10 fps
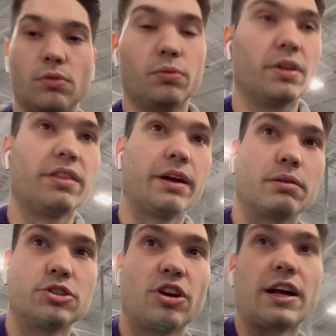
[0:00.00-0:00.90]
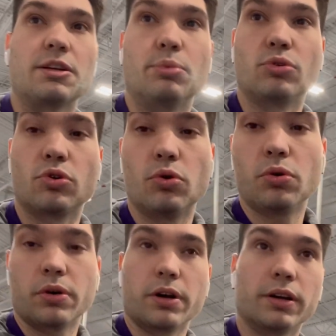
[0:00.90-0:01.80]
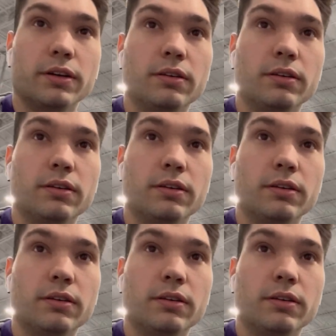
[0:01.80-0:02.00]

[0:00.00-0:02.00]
with a retractable cord